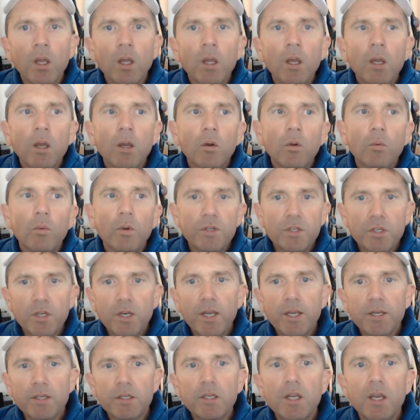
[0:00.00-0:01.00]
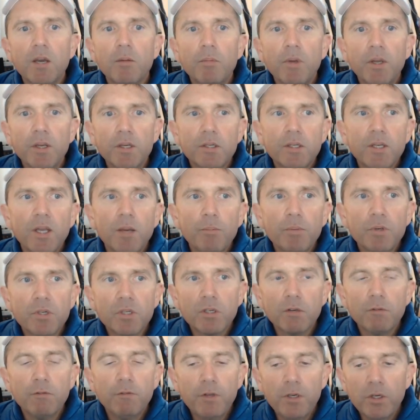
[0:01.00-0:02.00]
what's the next step? Next step is
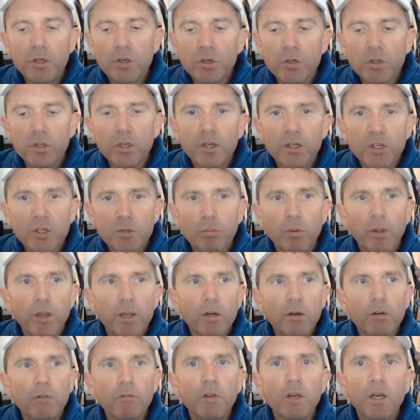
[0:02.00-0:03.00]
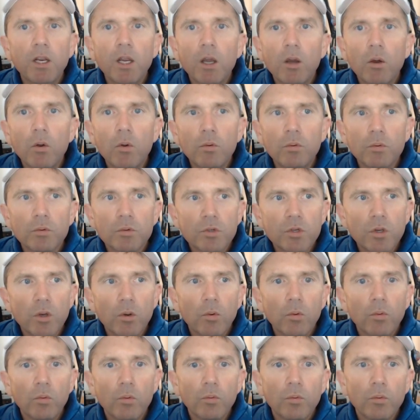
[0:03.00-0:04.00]
to finish the explainer video.
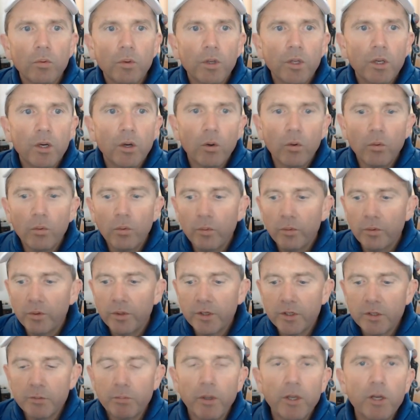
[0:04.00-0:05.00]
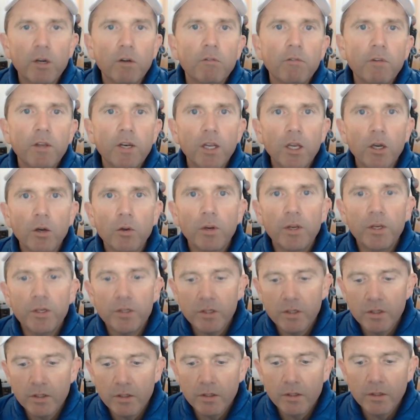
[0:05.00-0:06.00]
So, you know, the explainer video
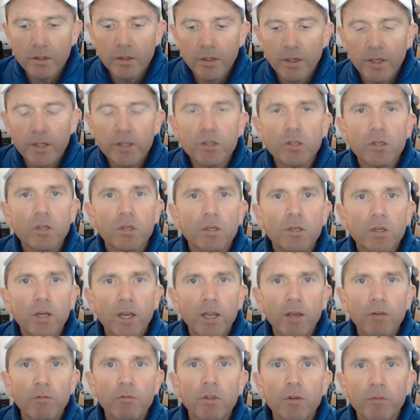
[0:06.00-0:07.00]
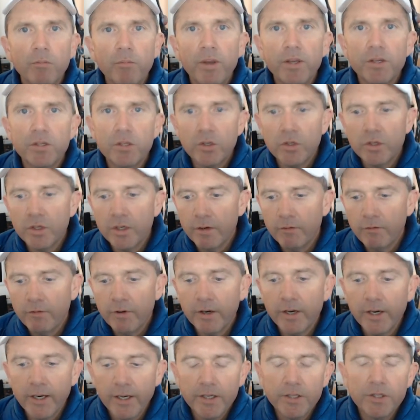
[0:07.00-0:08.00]
needs to give the message in a
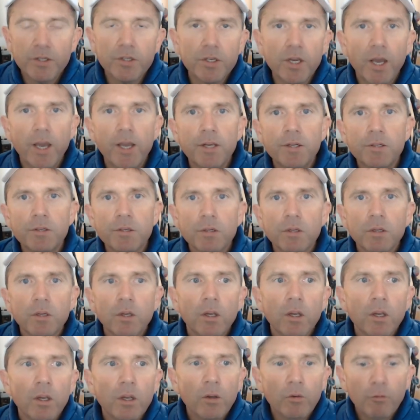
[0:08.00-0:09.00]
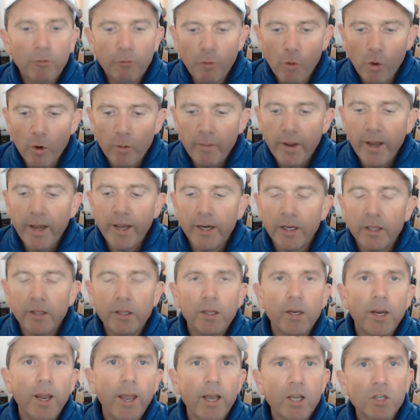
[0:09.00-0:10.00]
very concise format and
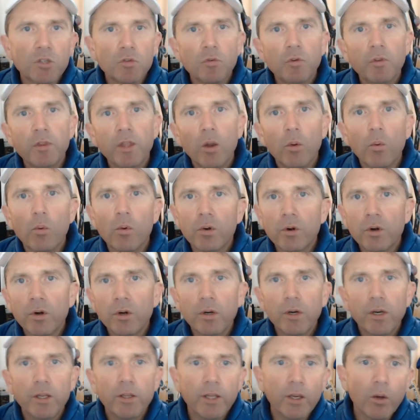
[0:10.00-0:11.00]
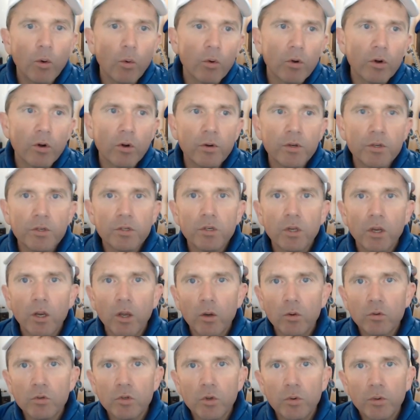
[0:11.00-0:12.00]
then ask for the order. And the order is to
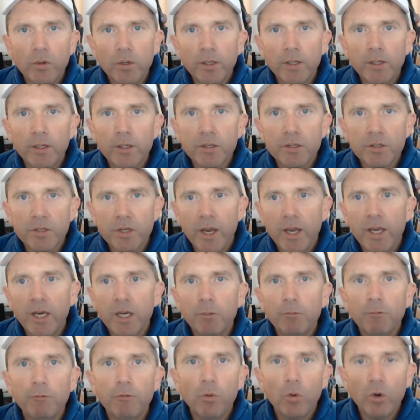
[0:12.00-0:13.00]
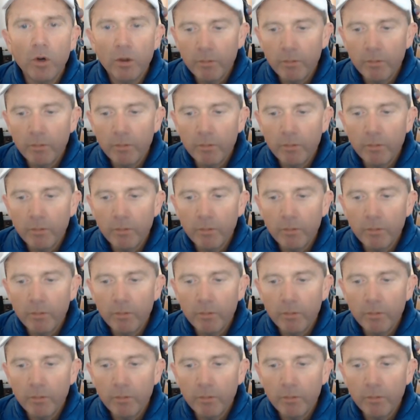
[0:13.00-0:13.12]
go to a sign-up form, a